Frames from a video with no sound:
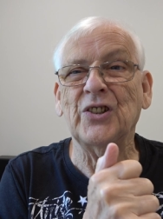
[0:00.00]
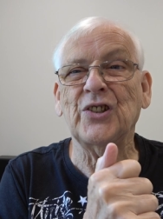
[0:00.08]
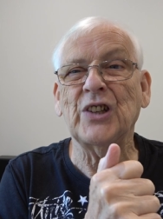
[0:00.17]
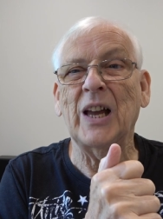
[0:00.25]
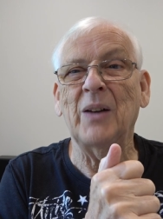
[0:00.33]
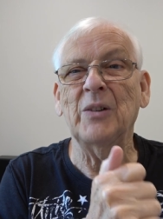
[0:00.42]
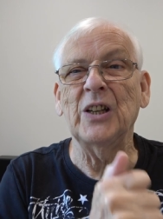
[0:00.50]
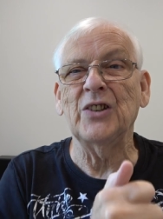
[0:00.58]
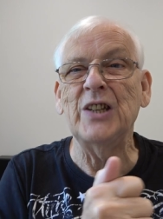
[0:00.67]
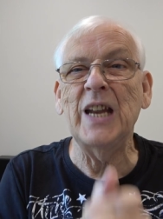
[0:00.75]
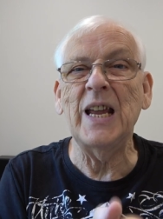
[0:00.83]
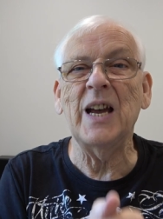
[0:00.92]
sound as
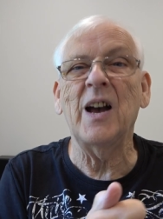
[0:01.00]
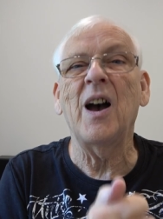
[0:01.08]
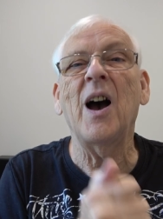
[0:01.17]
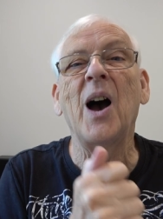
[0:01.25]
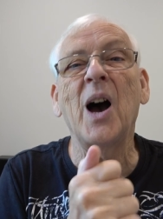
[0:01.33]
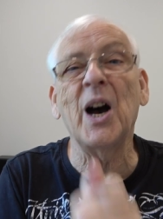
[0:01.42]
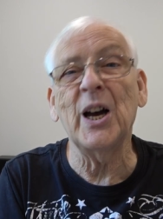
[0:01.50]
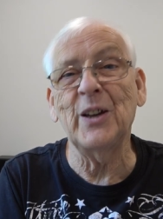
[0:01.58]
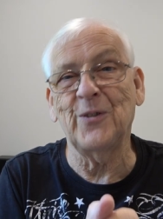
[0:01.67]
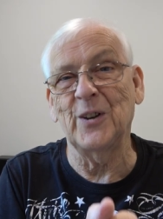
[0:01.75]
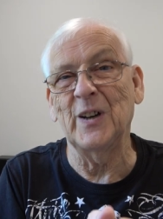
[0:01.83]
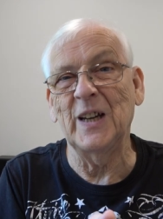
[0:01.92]
near
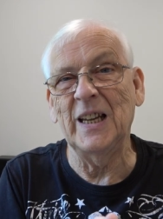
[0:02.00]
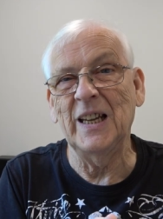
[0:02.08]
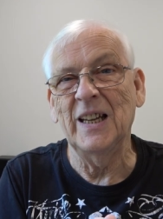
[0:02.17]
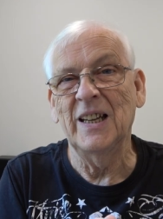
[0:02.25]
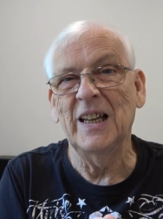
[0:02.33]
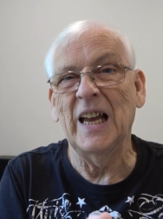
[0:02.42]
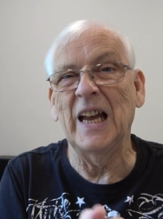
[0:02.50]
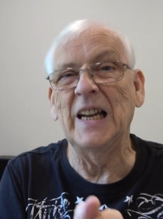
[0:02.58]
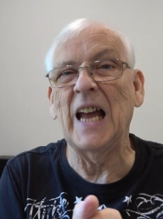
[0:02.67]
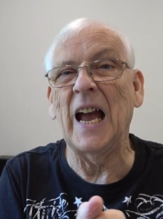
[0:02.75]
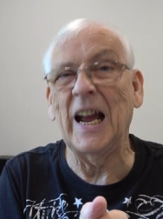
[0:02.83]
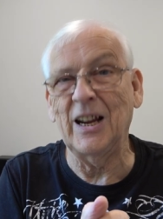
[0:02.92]
hi-fi
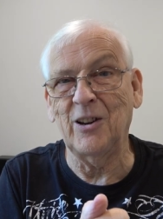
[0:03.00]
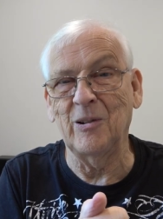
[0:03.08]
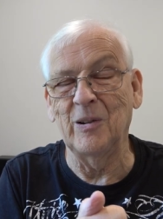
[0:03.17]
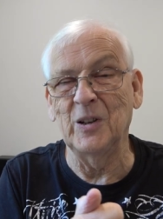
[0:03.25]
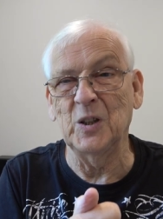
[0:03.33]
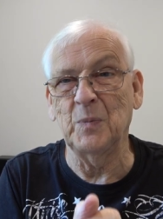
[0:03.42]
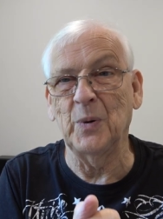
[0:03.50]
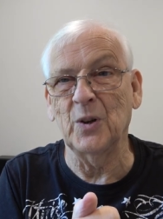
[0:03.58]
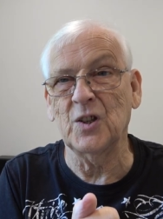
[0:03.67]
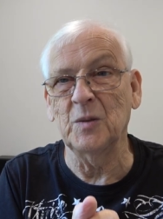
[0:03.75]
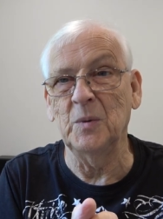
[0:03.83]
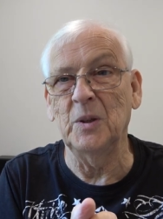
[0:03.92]
and accurate as
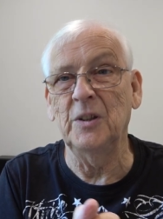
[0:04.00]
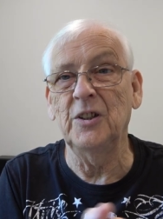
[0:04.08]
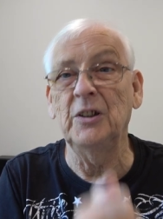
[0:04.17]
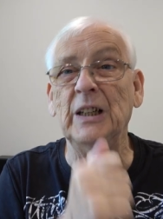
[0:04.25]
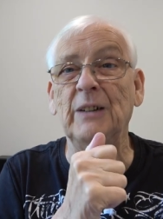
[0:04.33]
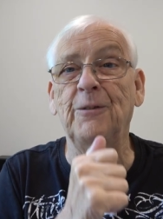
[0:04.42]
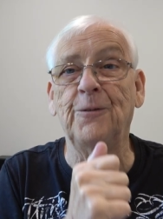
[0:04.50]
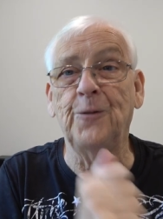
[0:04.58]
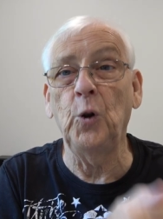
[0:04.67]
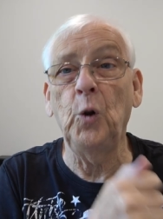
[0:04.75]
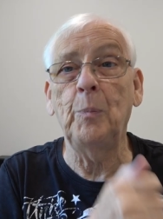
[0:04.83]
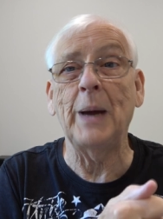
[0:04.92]
possible, you need
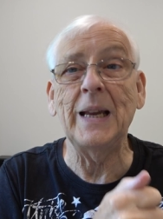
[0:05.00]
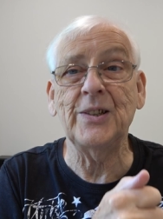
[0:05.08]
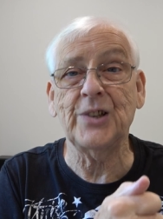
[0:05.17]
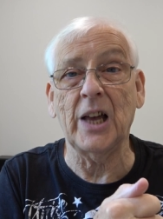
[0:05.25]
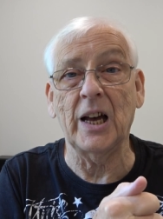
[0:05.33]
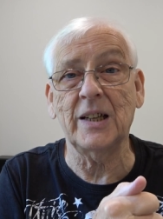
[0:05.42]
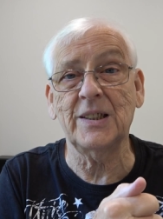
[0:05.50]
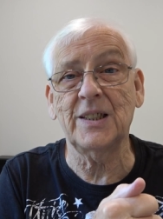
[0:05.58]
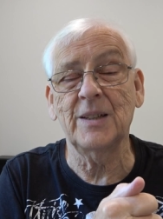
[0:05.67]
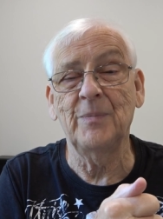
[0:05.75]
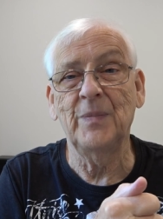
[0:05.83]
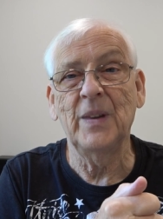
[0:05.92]
full bass cut
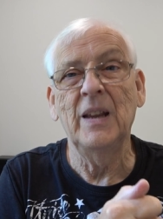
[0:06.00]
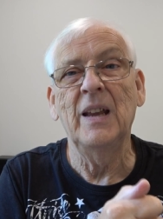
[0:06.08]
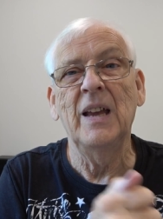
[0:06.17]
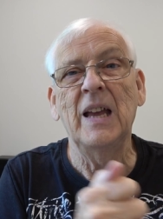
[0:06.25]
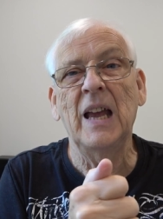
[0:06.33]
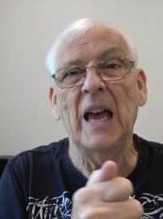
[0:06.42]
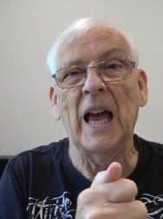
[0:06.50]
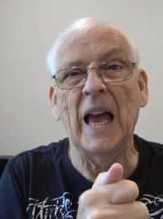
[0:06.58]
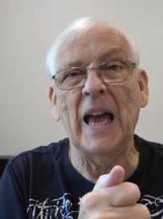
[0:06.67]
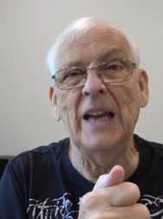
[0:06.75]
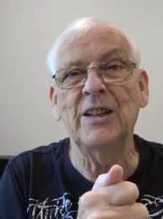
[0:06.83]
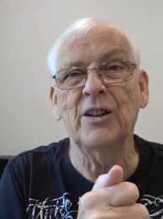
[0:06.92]

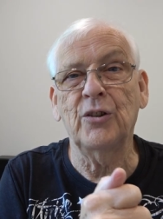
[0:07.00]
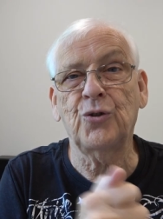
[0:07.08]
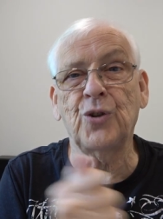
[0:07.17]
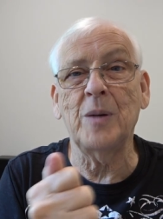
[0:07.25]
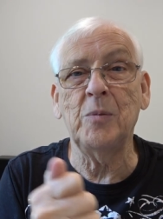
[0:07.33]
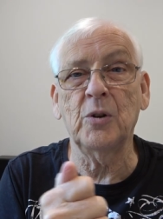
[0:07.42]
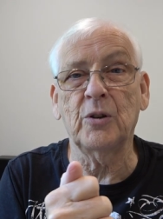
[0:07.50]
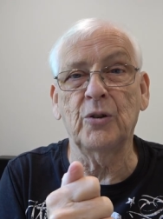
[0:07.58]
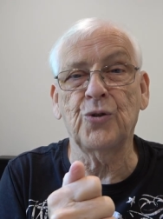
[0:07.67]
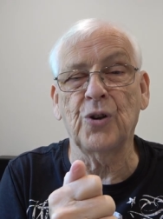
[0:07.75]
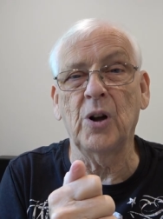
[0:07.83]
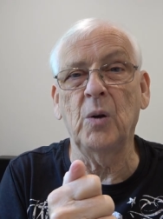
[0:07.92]
and treble
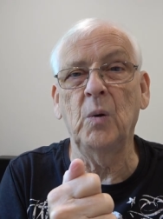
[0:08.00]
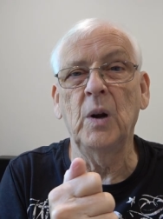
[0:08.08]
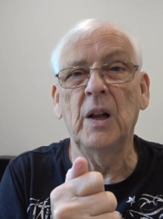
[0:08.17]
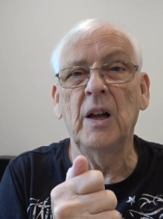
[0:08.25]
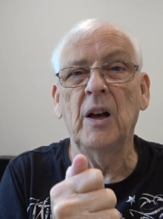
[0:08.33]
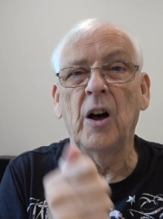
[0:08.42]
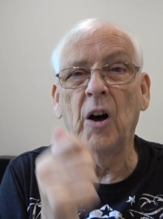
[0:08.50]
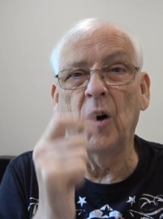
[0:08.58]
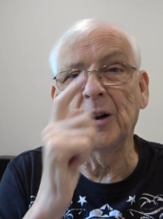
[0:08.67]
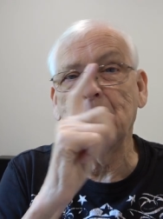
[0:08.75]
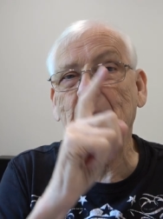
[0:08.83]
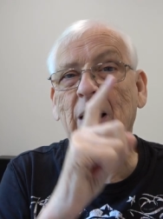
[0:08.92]
control
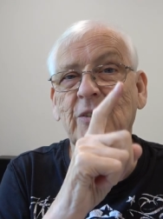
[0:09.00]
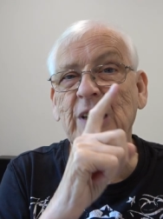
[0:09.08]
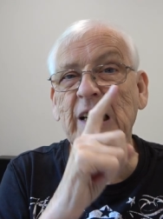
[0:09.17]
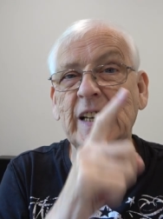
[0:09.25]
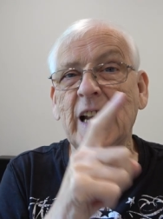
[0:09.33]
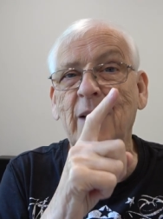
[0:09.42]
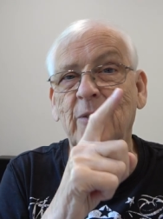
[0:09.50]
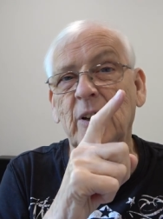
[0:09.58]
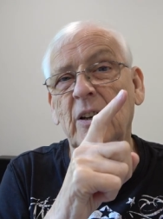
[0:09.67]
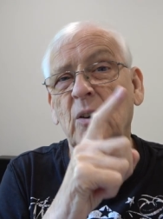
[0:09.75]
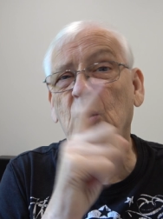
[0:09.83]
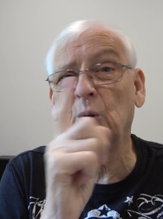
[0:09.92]
on about
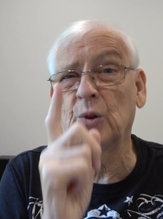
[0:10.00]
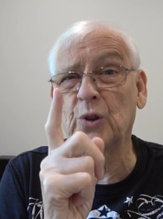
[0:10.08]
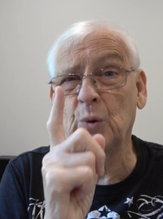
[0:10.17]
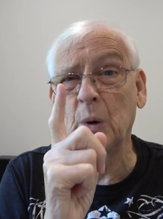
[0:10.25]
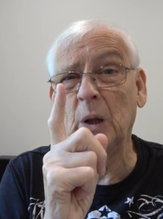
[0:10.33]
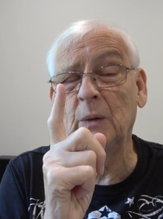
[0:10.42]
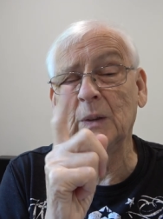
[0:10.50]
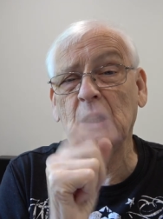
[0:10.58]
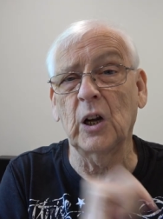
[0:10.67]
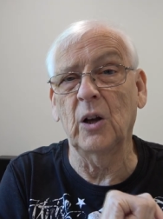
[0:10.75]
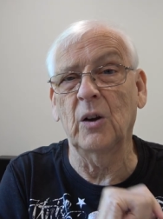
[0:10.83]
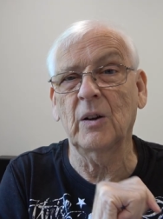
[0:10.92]
11 or 12
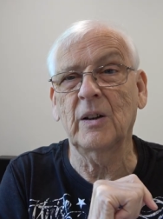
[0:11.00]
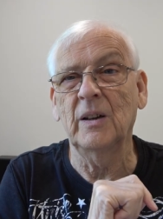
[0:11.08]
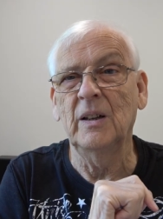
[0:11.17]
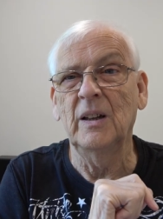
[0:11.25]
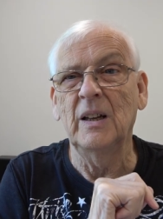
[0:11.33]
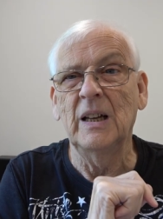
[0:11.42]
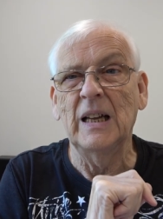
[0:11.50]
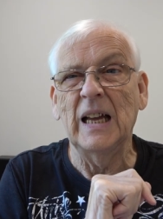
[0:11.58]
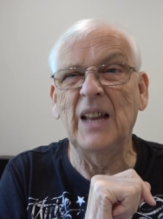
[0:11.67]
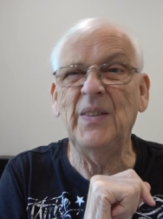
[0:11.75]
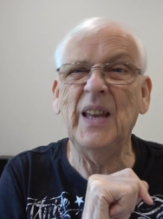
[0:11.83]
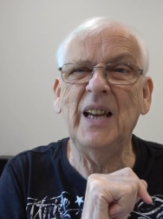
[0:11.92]
o'clock.
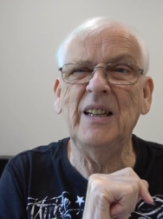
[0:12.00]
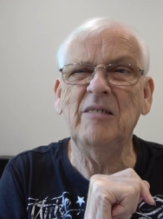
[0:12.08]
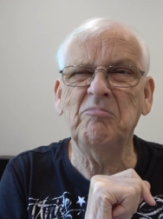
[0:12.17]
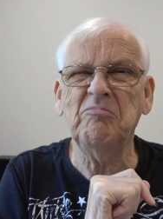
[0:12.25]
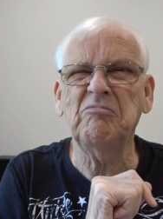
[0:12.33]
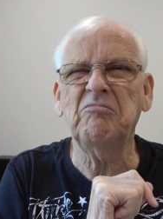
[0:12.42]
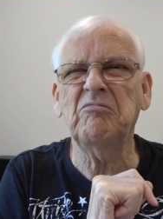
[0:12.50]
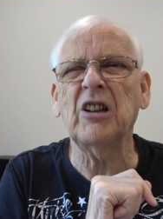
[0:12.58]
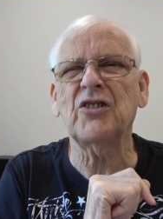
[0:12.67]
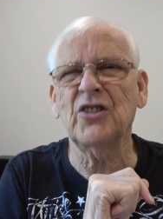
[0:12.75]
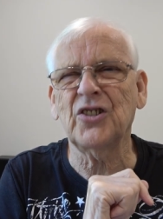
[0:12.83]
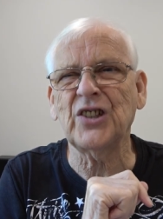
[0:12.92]
And then
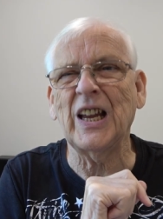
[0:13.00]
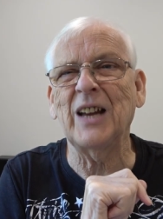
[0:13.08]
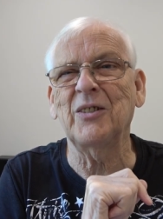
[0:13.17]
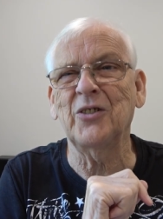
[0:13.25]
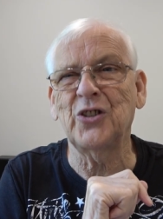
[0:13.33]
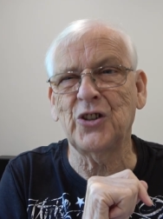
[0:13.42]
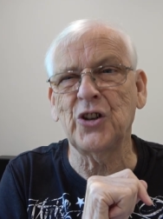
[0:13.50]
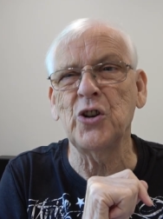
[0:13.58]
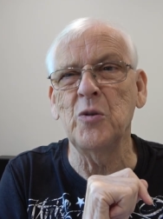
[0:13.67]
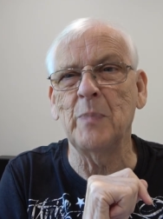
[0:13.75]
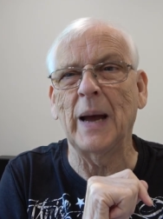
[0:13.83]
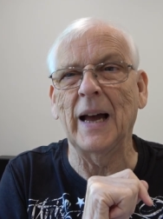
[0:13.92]
doesn't sound
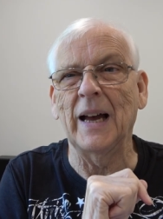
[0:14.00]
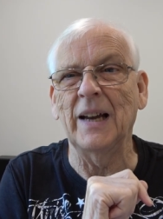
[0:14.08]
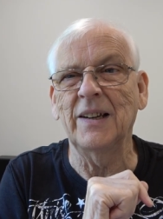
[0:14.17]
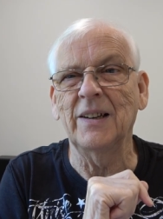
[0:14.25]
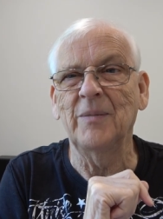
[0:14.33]
too bad.